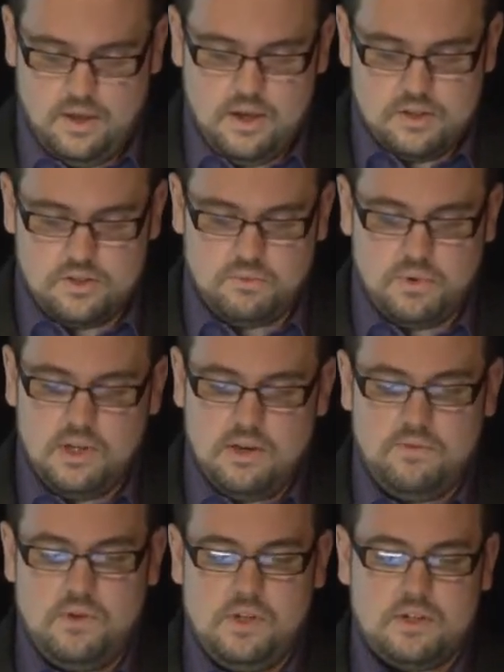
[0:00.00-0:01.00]
So I'm going to
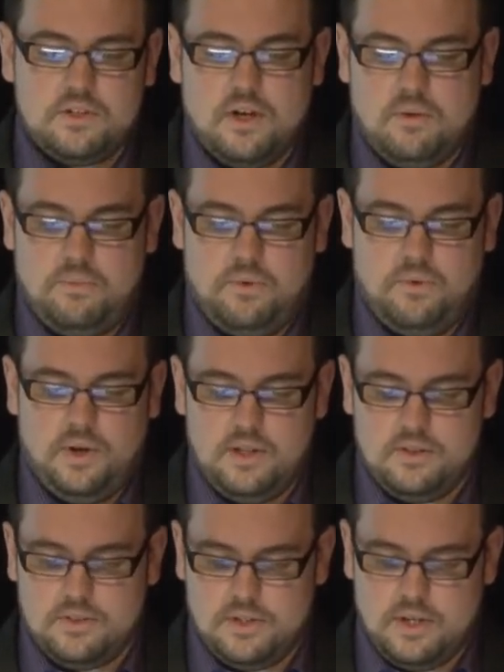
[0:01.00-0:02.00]
give you an example,
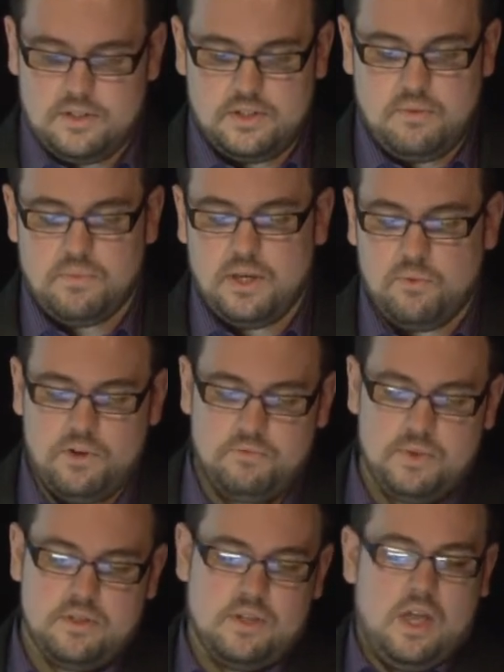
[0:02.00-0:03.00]
and it's something we've
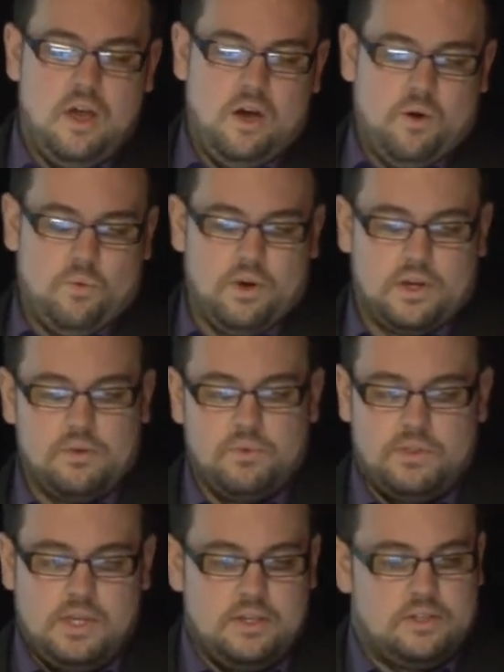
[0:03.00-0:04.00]
been working
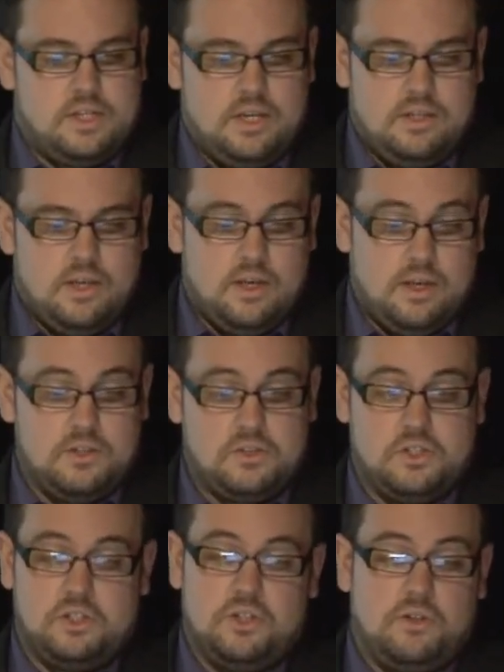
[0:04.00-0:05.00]
with the
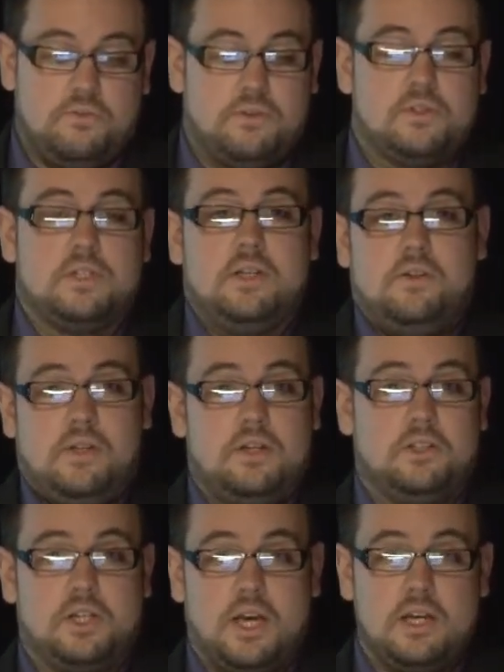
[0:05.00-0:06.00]
Institute of Continuing
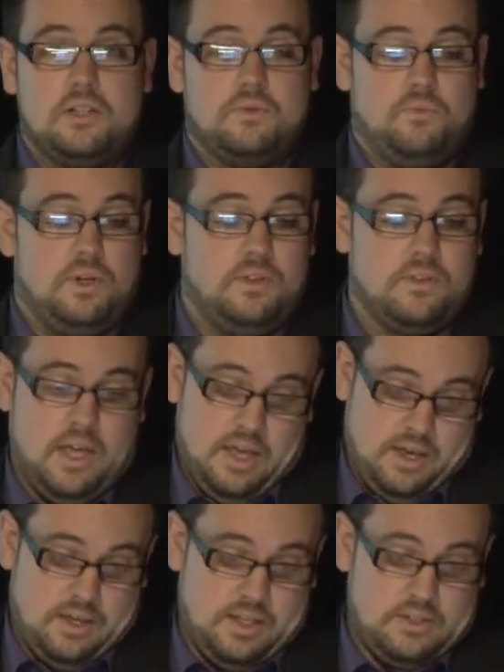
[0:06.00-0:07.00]
Education with,
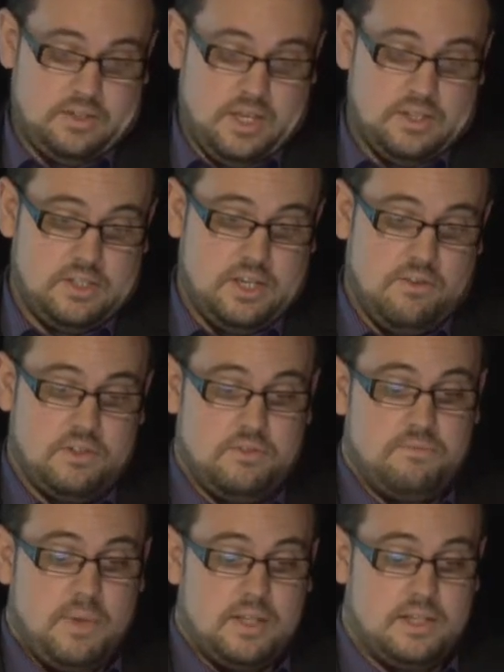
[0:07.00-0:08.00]
and it's their series of
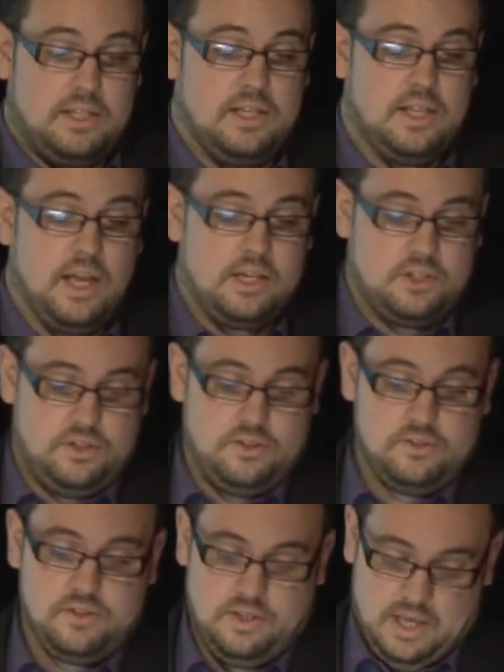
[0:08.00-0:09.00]
Madingley
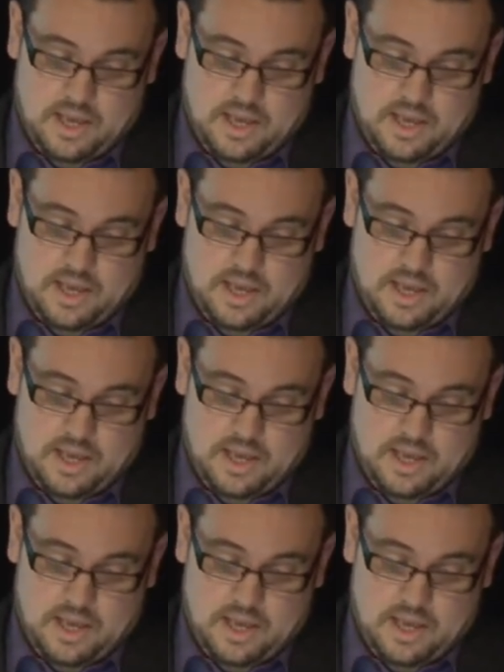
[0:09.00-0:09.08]
lectures.